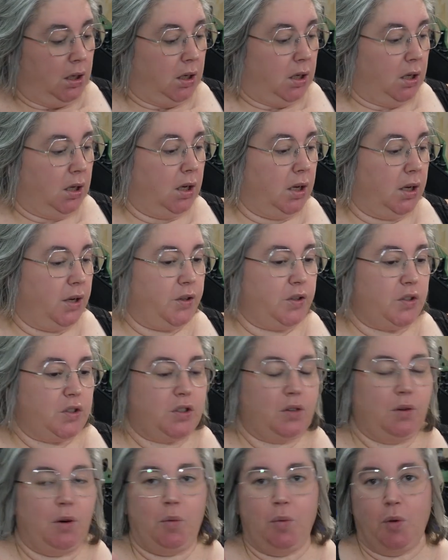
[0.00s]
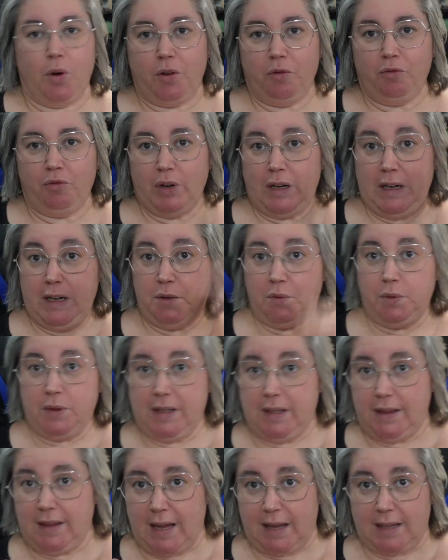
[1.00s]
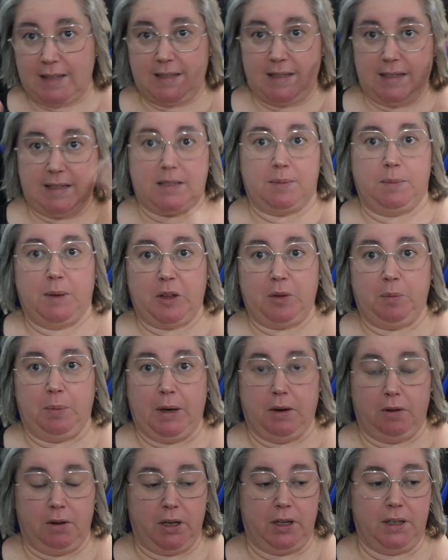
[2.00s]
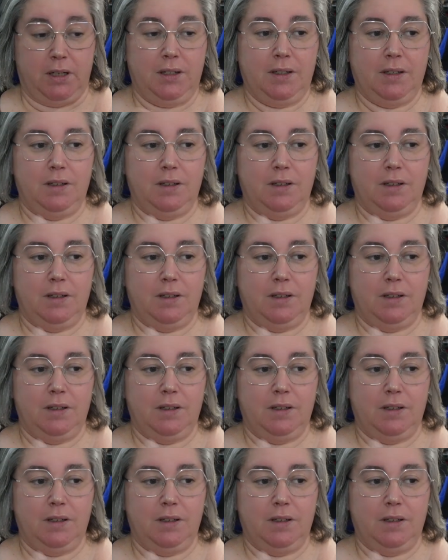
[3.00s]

anymore. So I want to read within that 6 month period